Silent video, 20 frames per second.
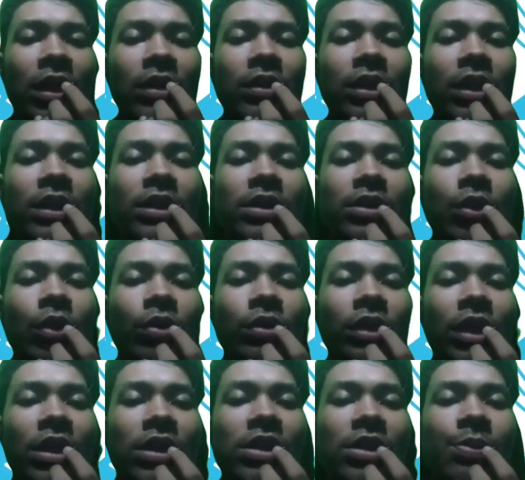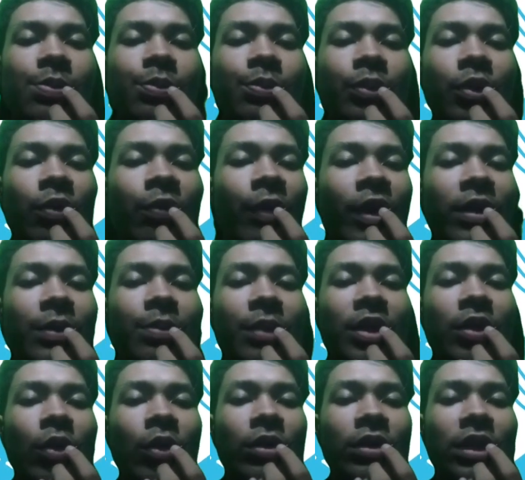There is context provided by
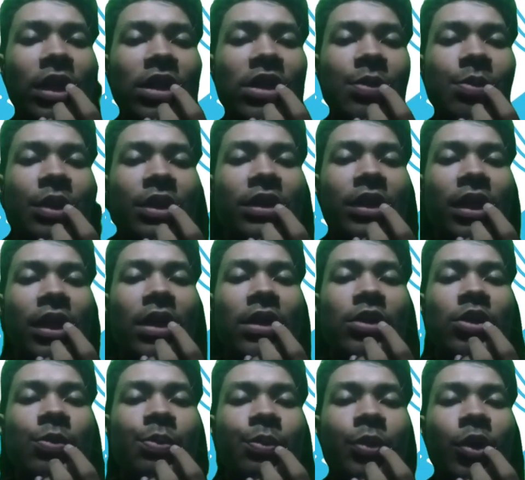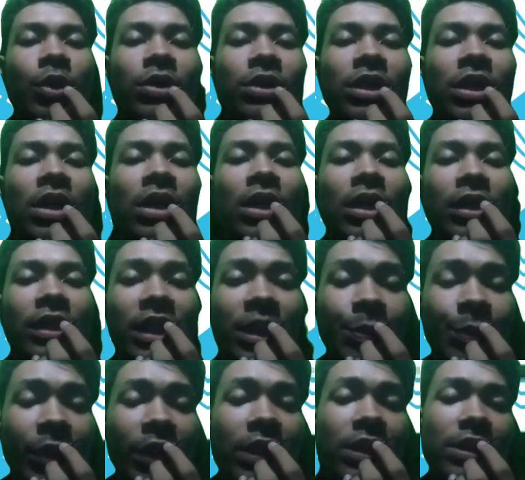contents material supports
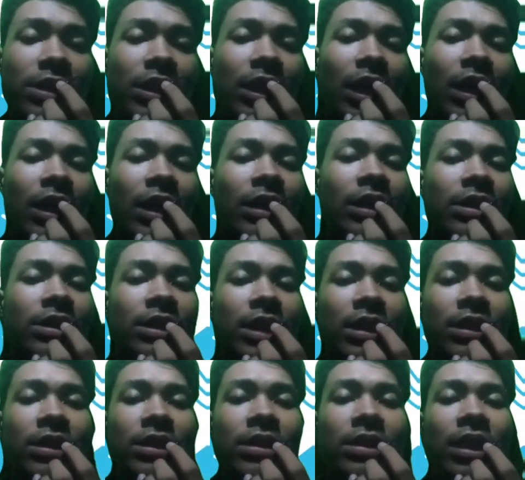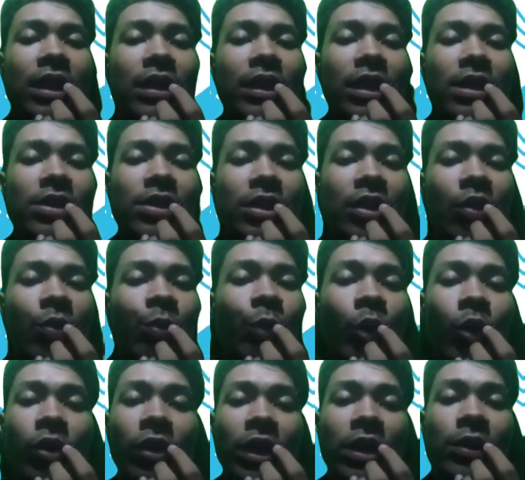deeper and understanding the retention of
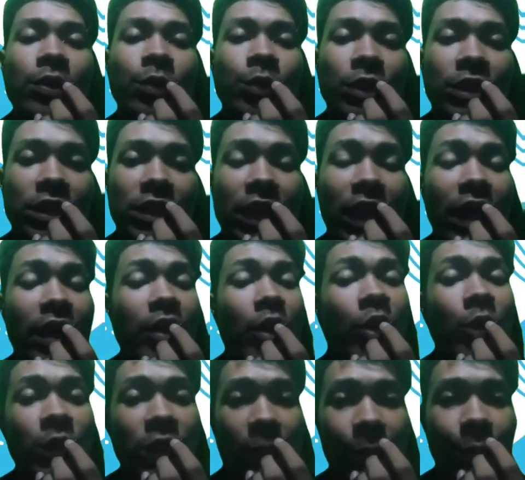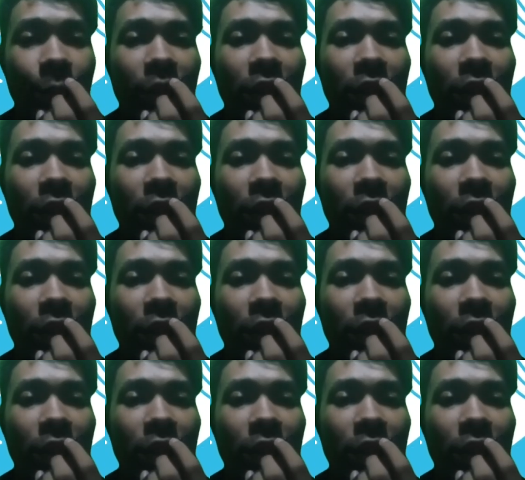both language and concept.